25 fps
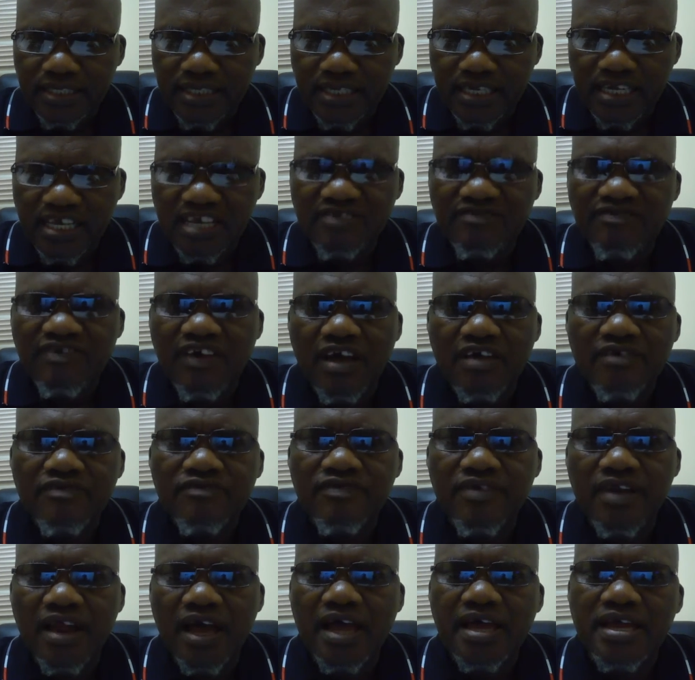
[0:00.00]

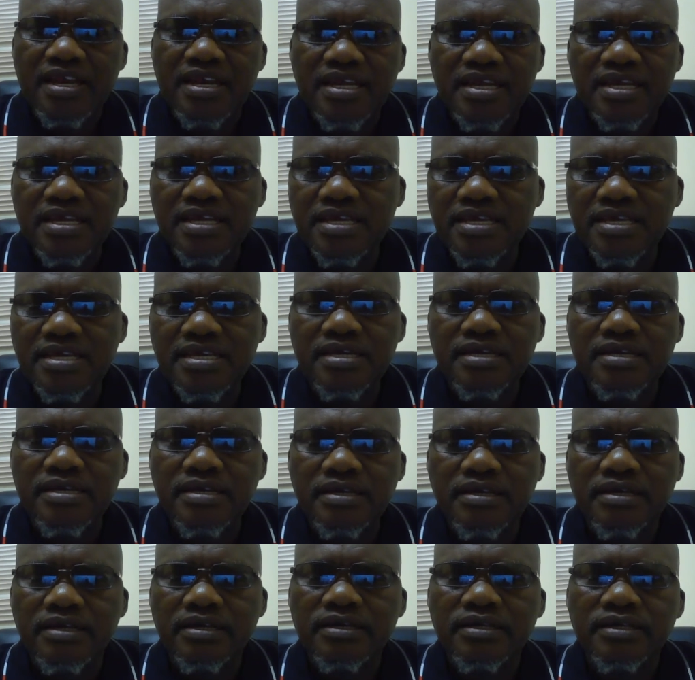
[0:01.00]
359E.
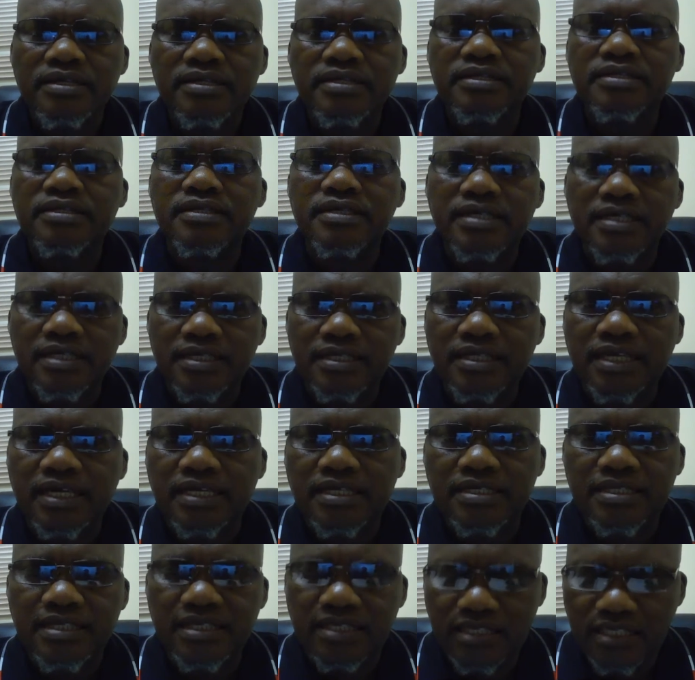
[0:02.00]

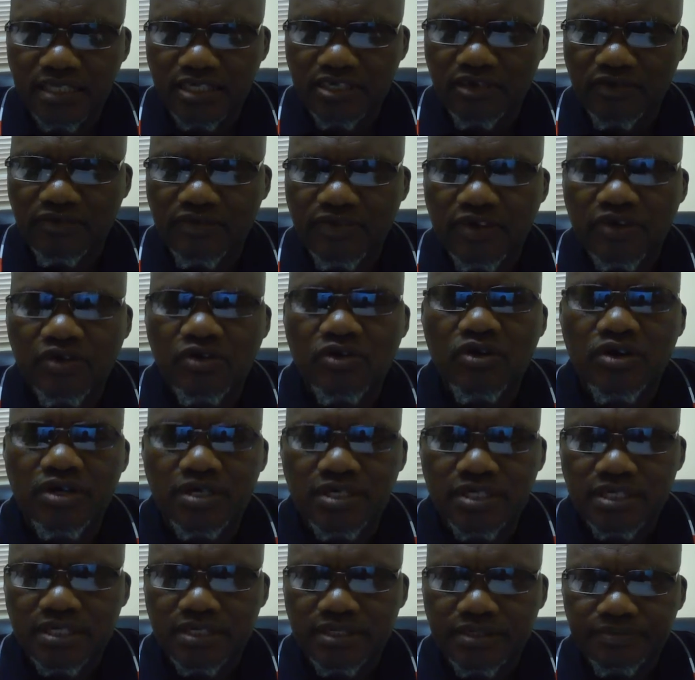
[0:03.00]
That is the seat of the
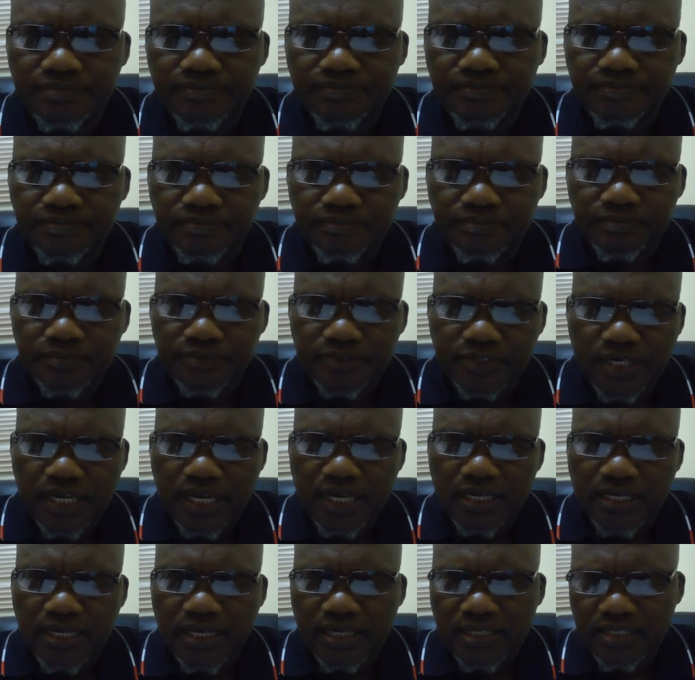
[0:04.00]
court.
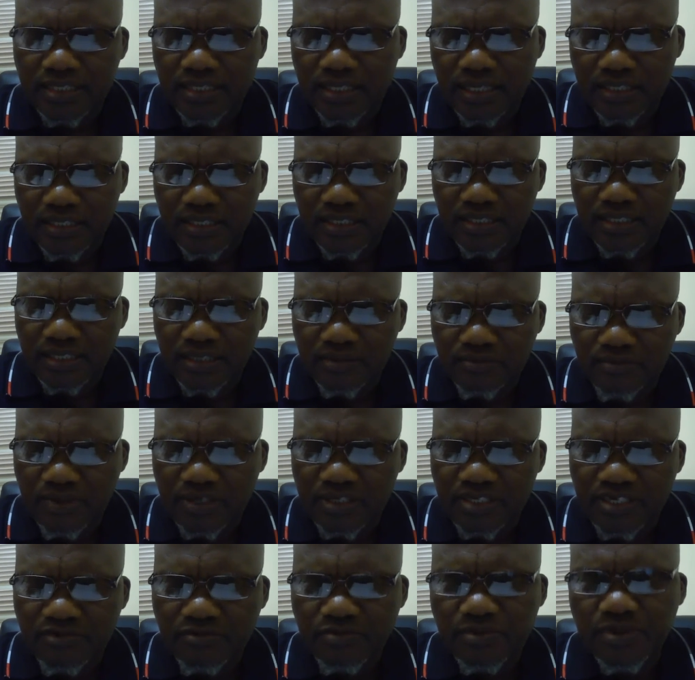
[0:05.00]
Right? I think it
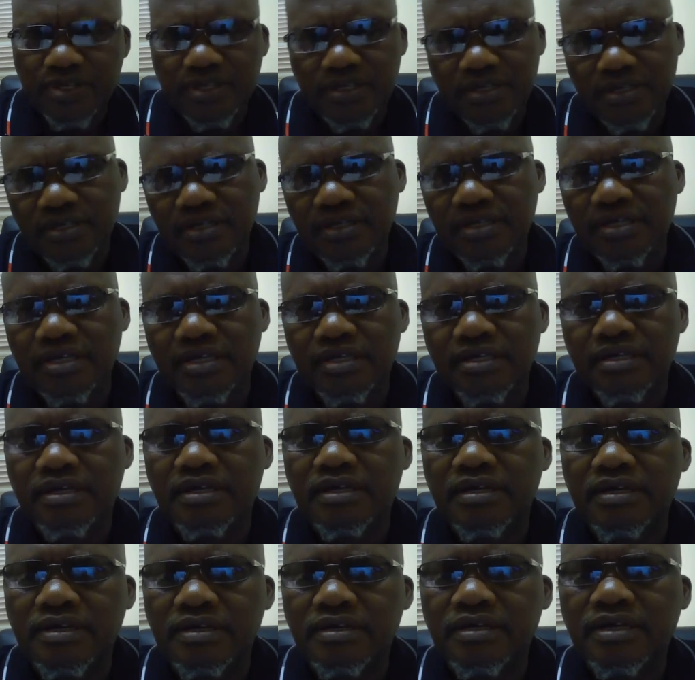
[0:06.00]
must have been
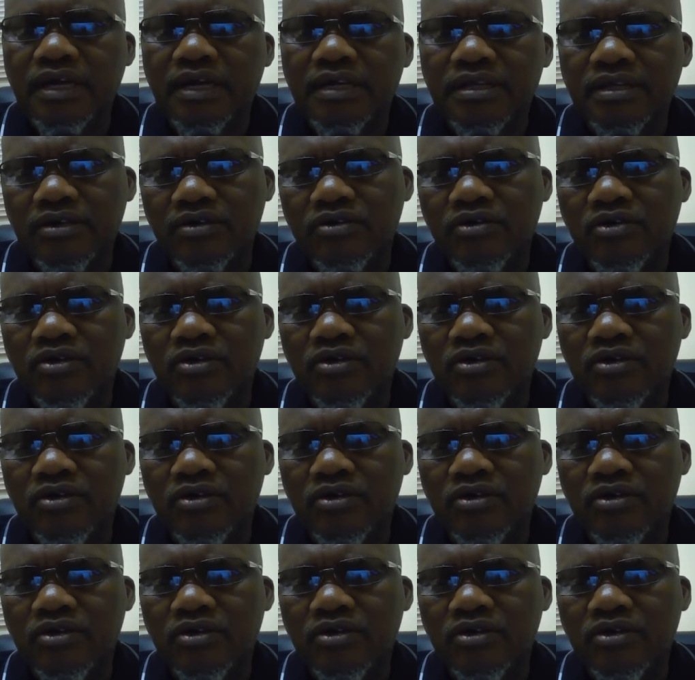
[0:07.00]
the